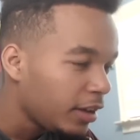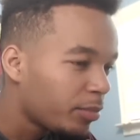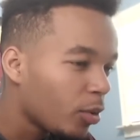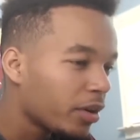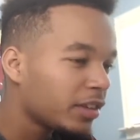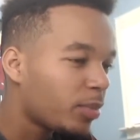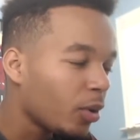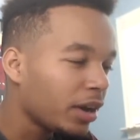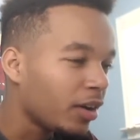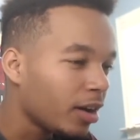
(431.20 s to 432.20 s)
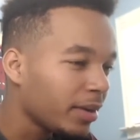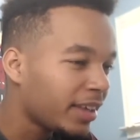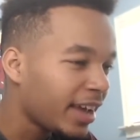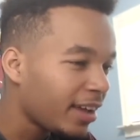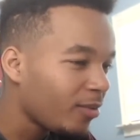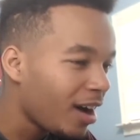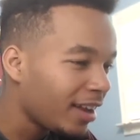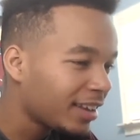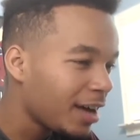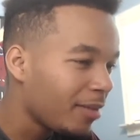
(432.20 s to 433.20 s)
He broke his broken arm again?
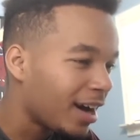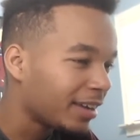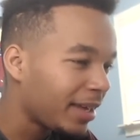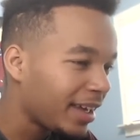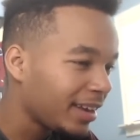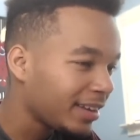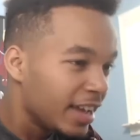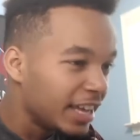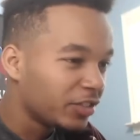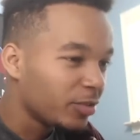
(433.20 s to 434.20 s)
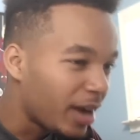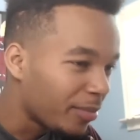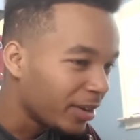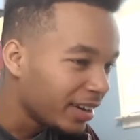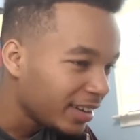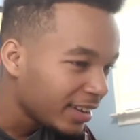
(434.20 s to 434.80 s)
What? Come on, man. He's remembering.